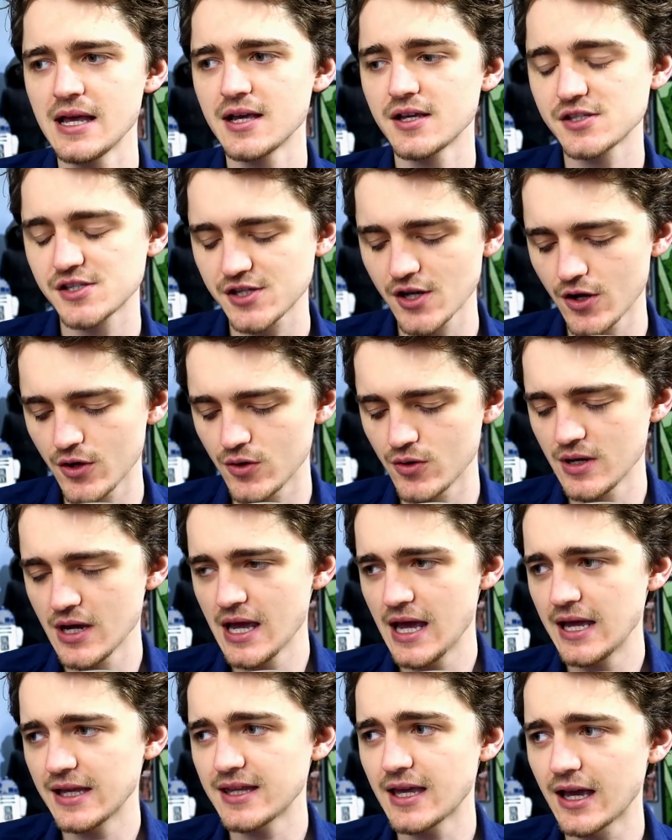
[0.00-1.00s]
So,
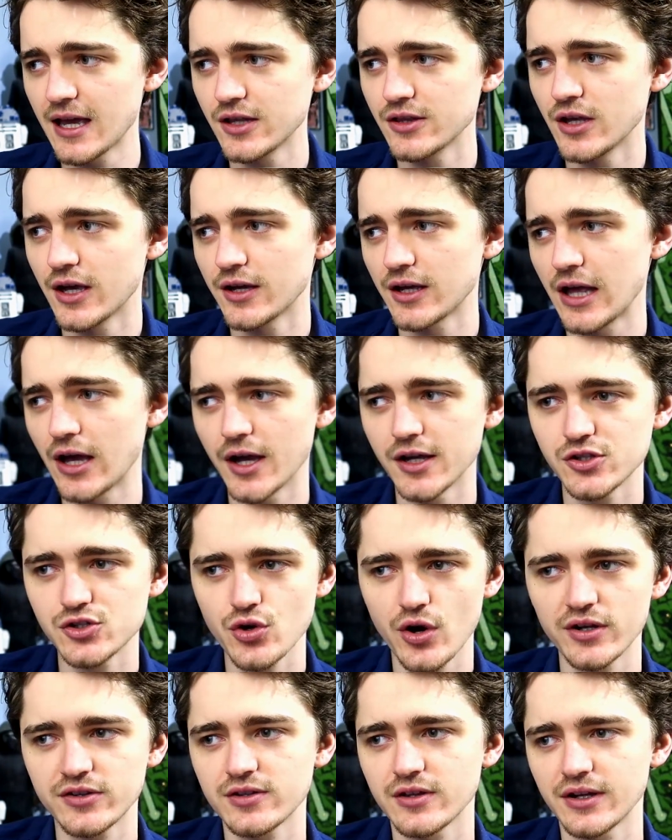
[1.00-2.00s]
yeah, I
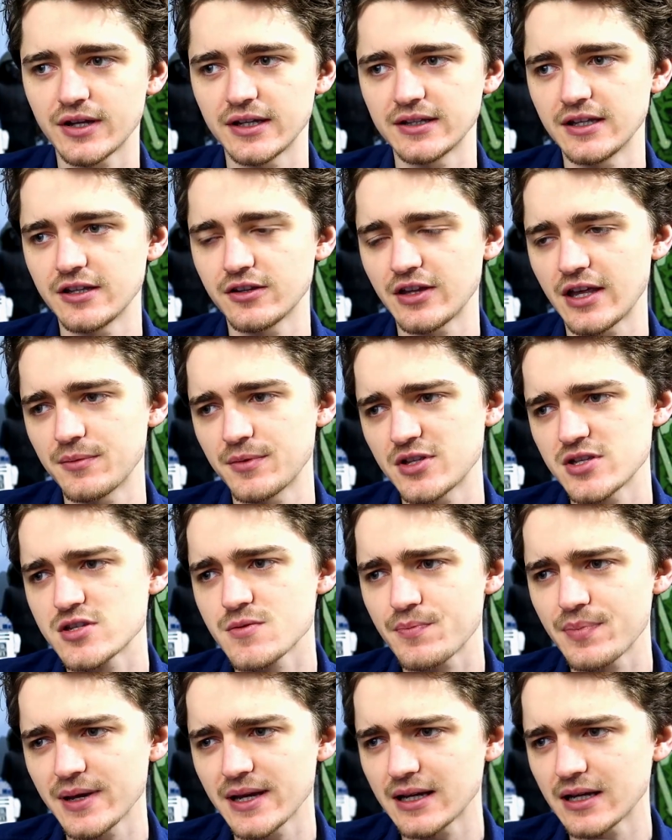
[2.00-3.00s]
try to look at these images a
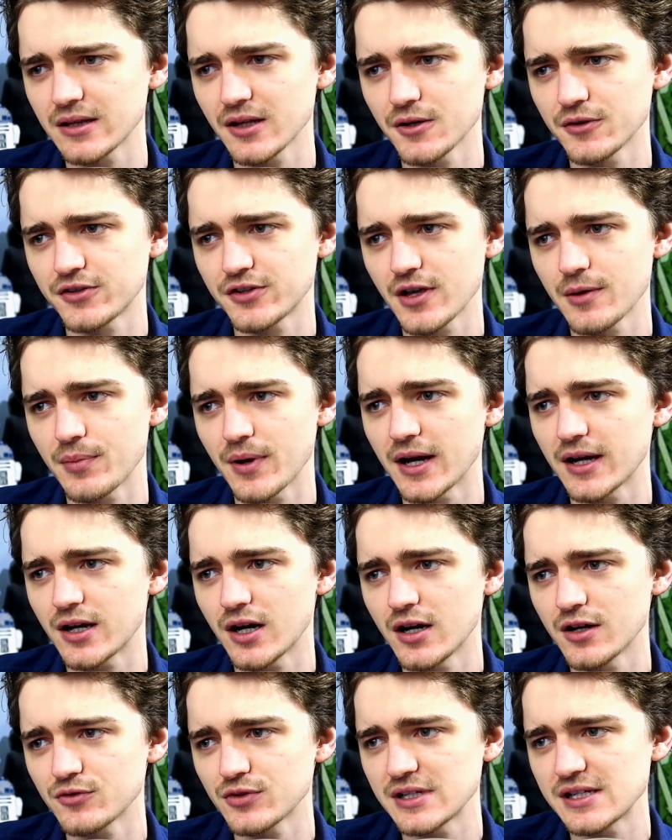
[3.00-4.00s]
bit closer, but I
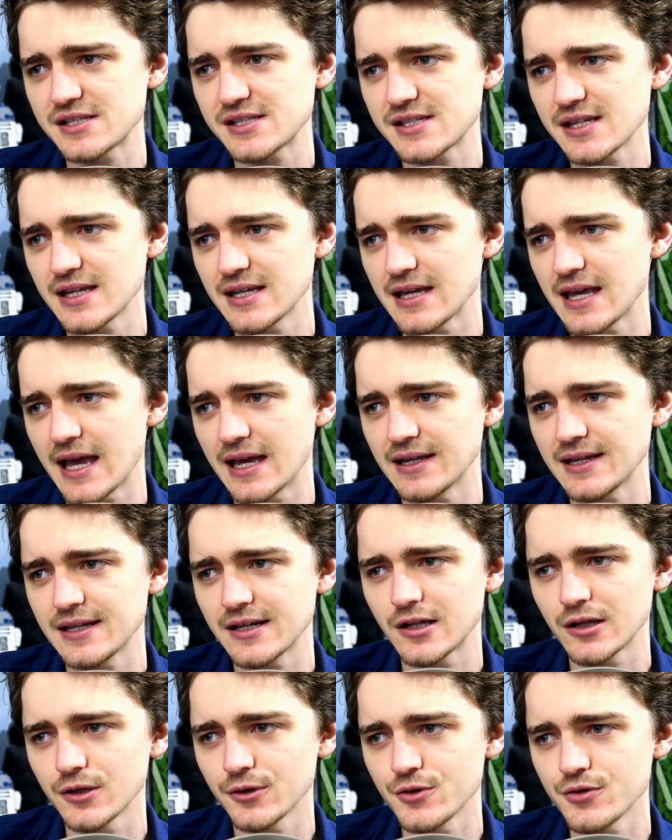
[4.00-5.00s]
can't really see any
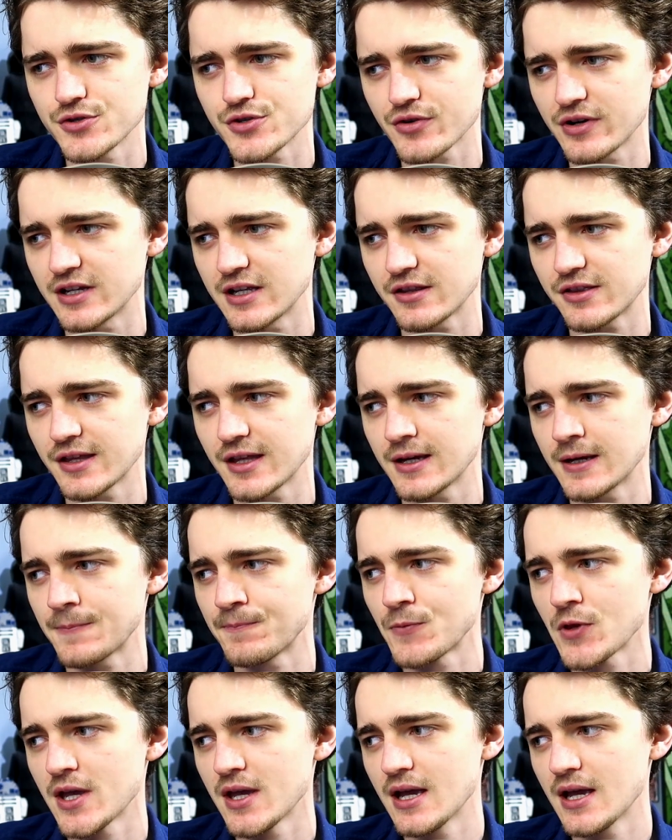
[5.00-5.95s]
clues or anything.